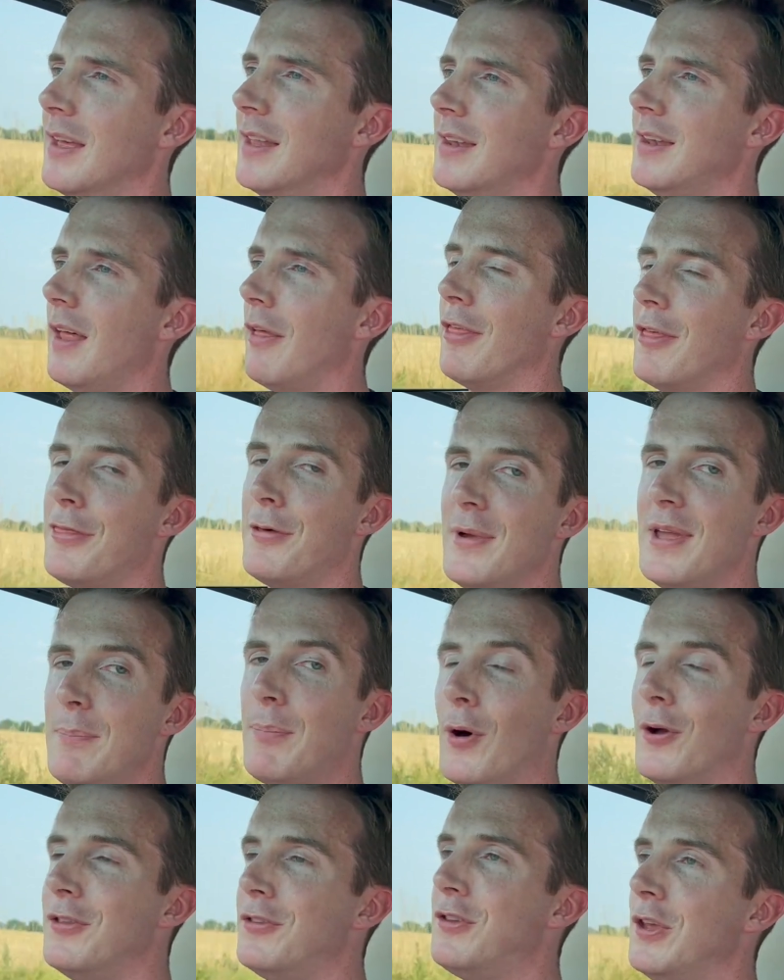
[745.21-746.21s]
Now the
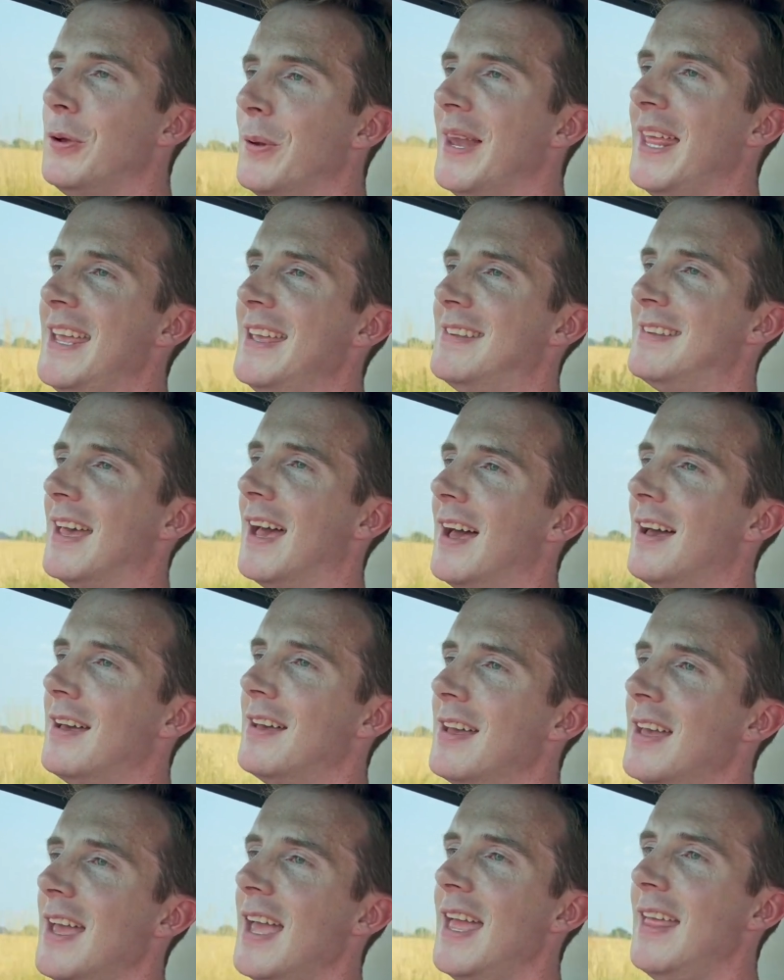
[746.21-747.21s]
3.2 litre
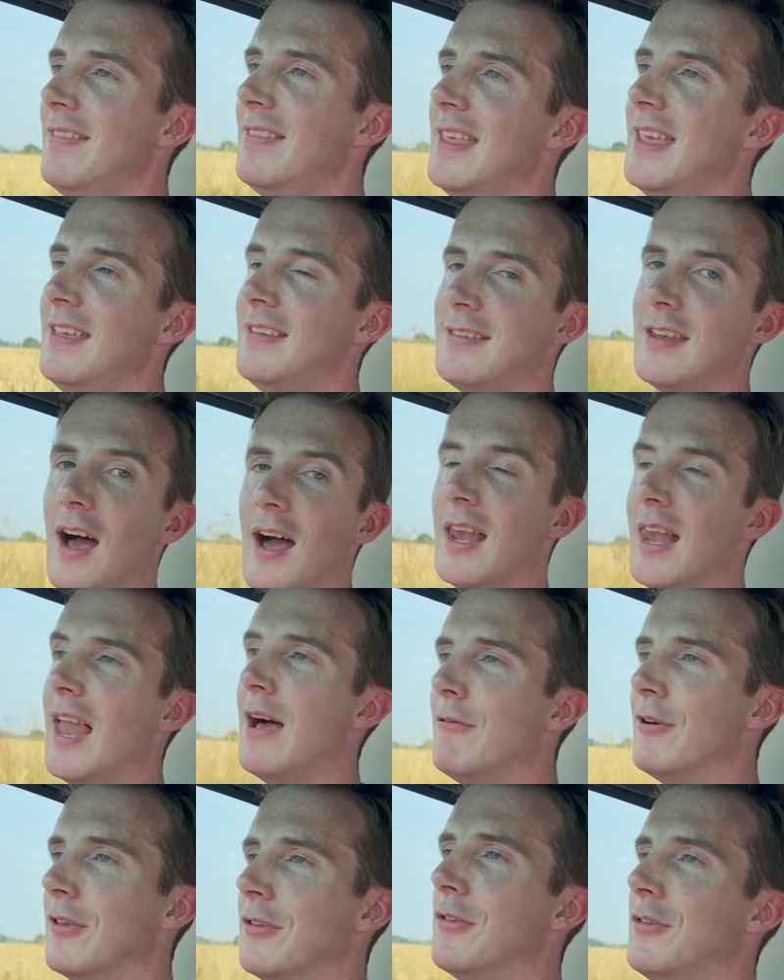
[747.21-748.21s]
in these
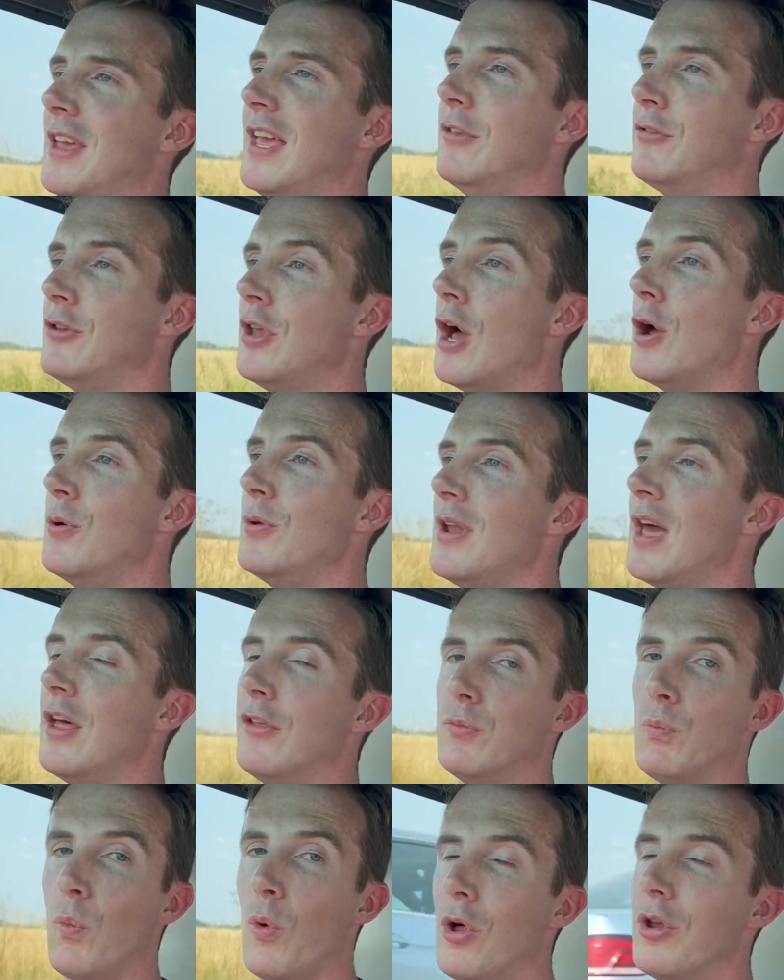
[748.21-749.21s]
911s is known
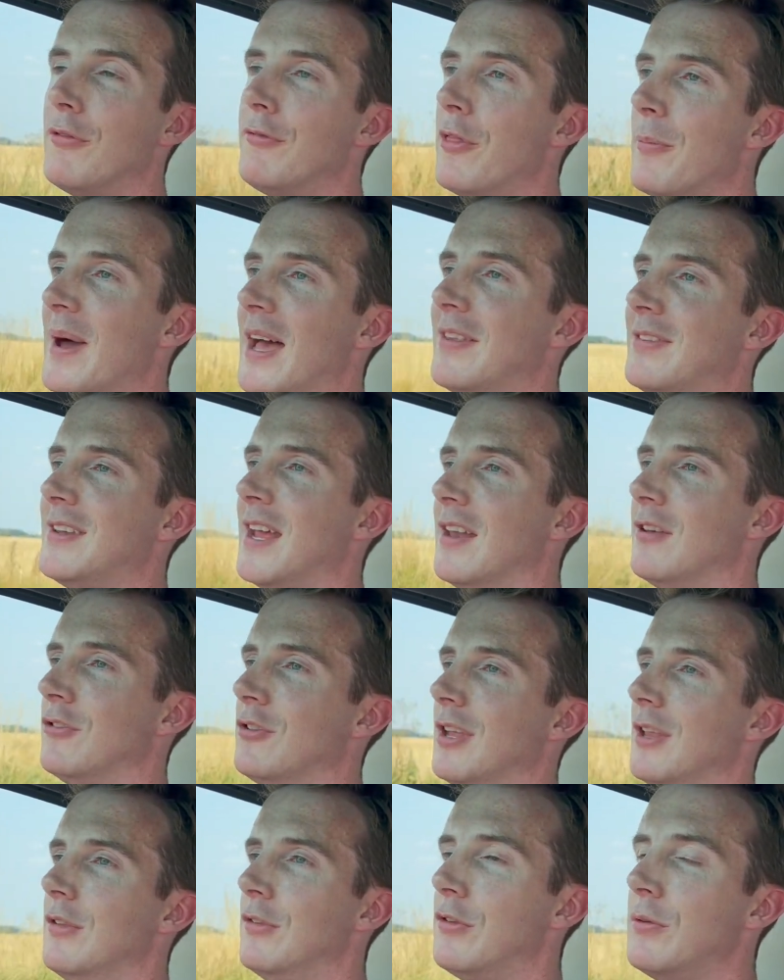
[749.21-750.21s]
as one of the best
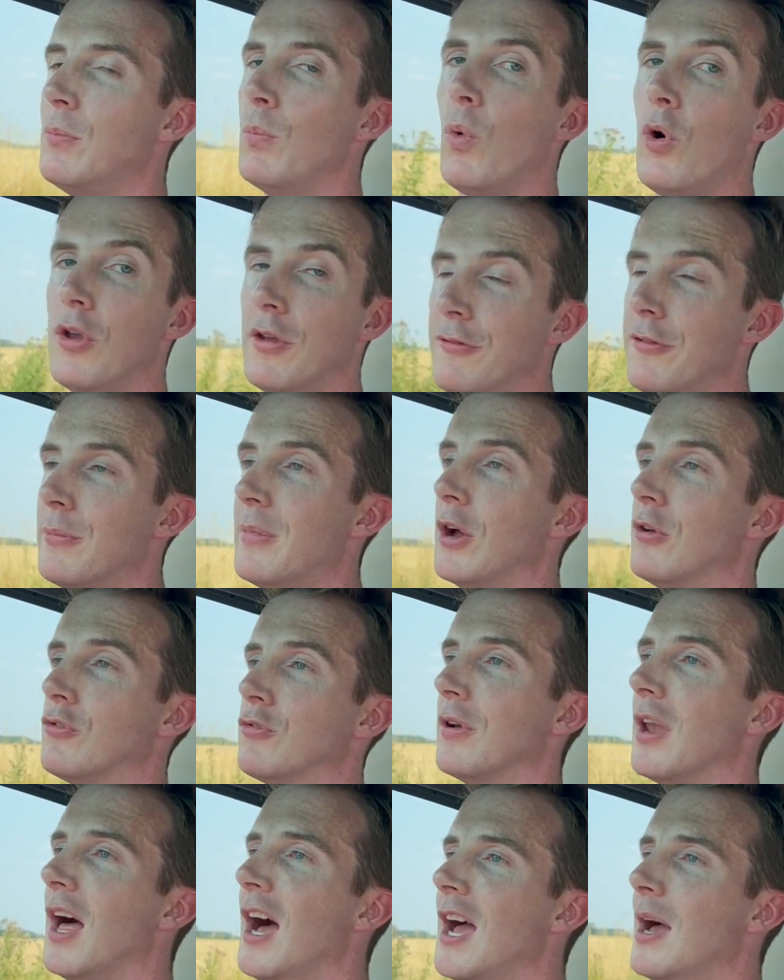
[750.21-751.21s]
engines, one of the most
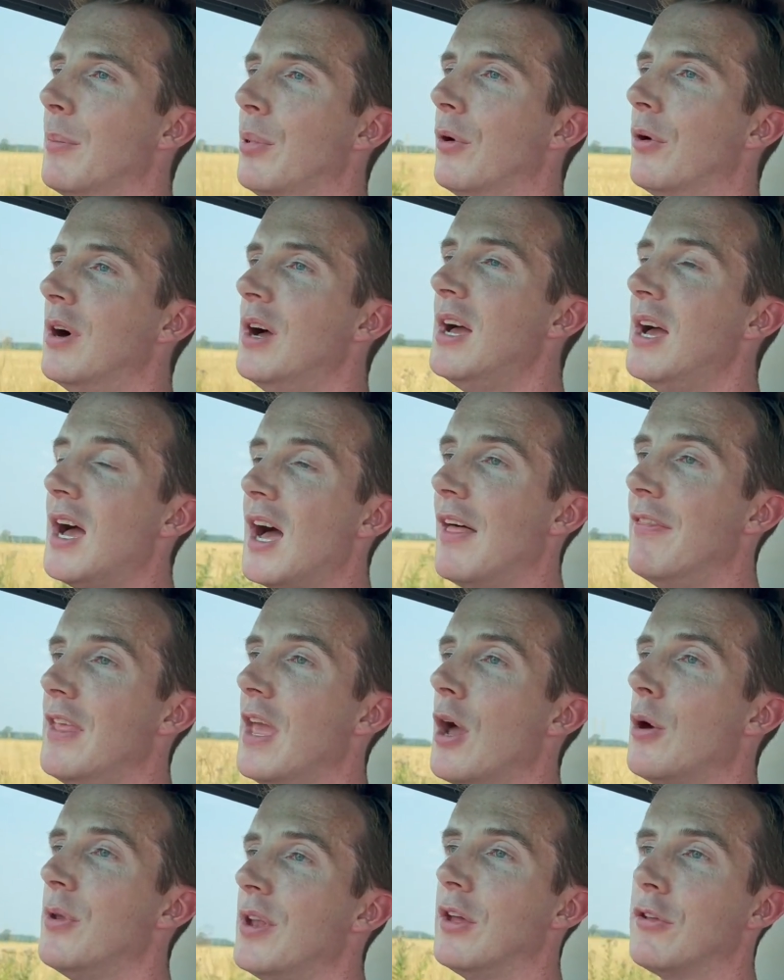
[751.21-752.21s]
reliable, and the
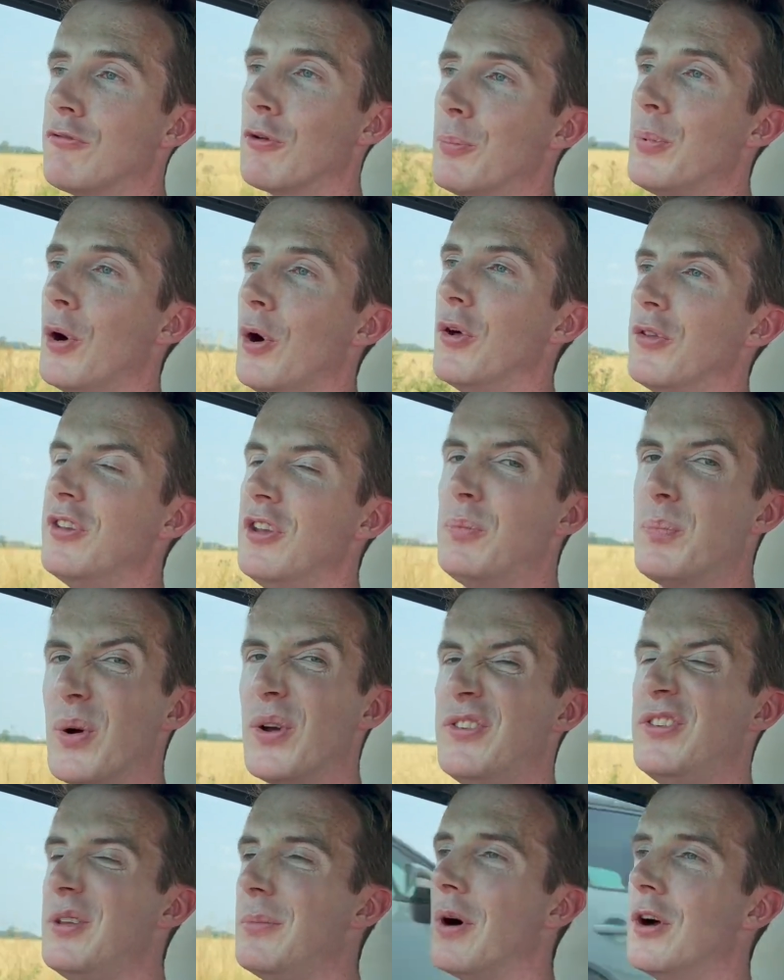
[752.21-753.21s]
owner has reported
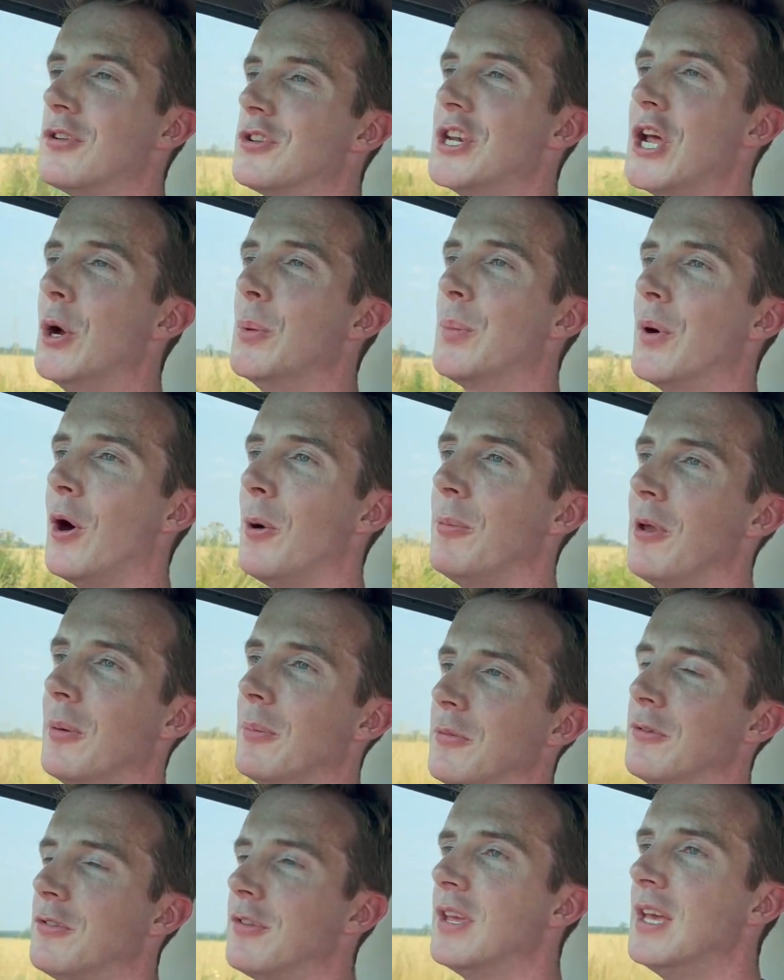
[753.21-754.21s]
pretty much no
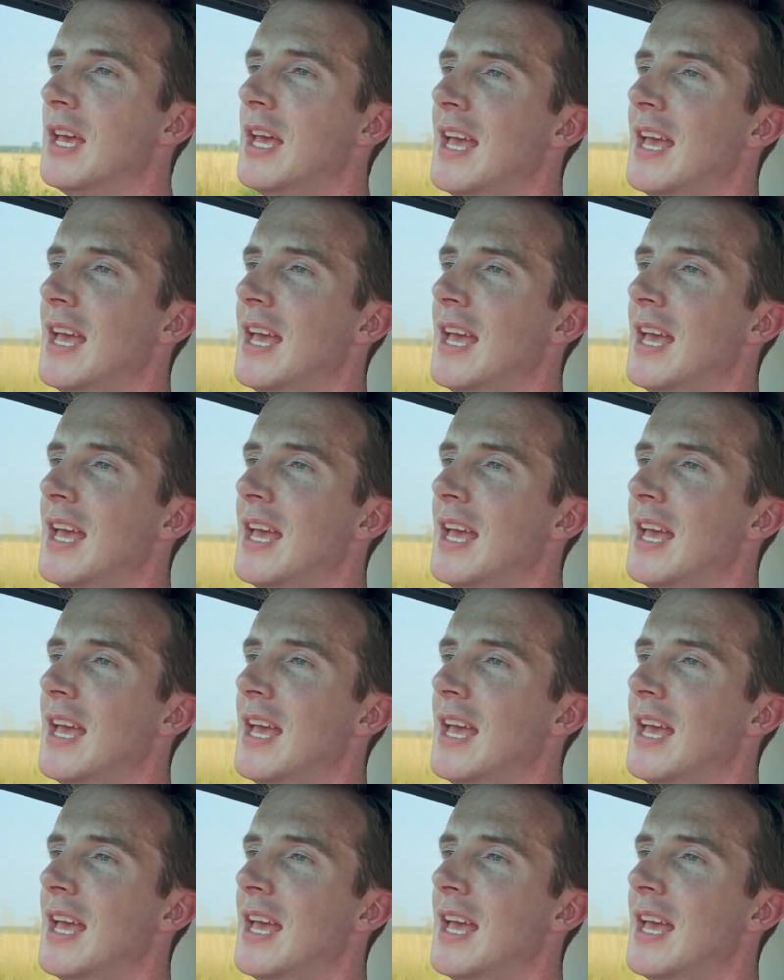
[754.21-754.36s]
problems.